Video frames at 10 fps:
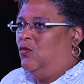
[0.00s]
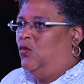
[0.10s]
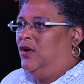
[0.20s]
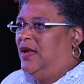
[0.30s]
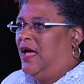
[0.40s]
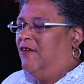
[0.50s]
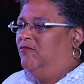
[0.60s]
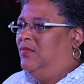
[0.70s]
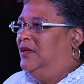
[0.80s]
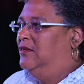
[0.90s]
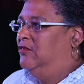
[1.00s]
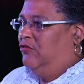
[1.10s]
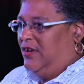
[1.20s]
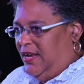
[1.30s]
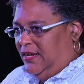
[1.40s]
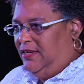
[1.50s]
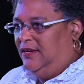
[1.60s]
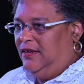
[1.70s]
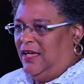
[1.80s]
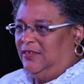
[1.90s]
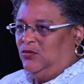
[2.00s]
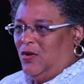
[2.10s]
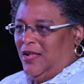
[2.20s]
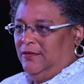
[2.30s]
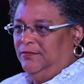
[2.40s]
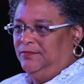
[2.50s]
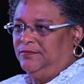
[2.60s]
would have been Grenadian as well.